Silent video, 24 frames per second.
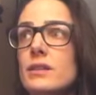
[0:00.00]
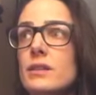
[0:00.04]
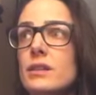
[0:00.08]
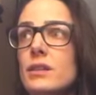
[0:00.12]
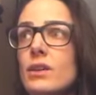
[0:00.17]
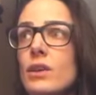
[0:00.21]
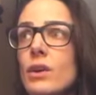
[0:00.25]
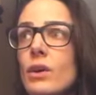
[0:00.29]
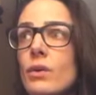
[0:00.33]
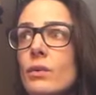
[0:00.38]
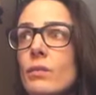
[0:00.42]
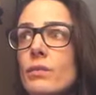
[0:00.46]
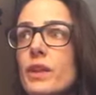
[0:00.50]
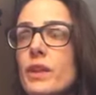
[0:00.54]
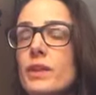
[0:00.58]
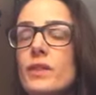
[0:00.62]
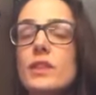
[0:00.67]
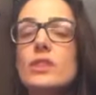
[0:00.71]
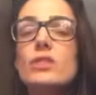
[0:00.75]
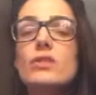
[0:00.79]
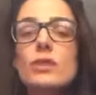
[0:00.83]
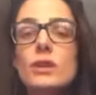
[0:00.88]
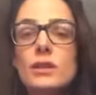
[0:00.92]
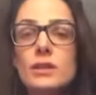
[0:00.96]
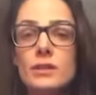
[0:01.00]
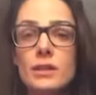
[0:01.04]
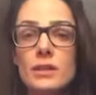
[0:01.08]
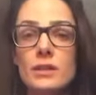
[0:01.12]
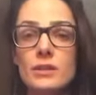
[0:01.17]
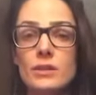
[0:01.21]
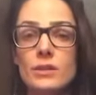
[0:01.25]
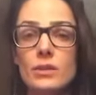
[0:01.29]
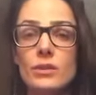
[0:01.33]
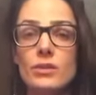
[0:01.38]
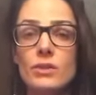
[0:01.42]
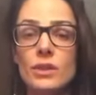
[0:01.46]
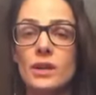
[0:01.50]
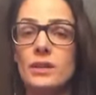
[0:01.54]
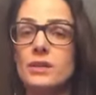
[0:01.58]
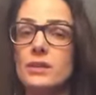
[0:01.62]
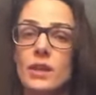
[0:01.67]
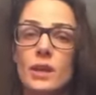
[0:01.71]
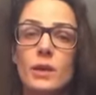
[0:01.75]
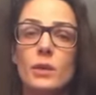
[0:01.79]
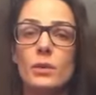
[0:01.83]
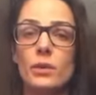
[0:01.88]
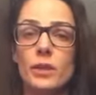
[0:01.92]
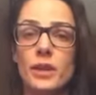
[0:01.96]
you know, that treats these two things
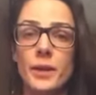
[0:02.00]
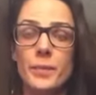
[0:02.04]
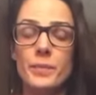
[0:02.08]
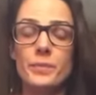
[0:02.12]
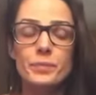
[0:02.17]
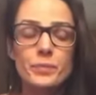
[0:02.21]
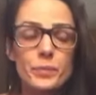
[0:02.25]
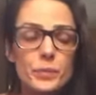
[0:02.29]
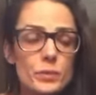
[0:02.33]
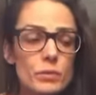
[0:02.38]
equally.